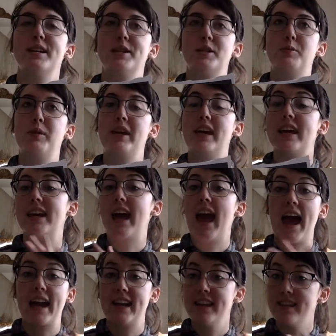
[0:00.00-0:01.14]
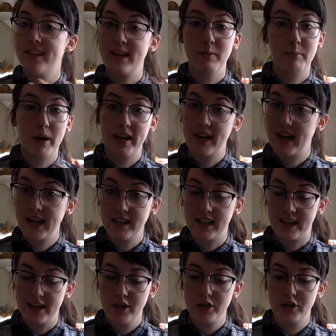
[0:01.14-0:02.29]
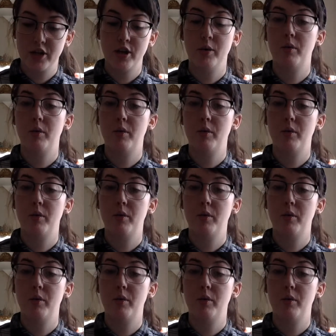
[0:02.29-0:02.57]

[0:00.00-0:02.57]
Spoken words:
speaking anything but English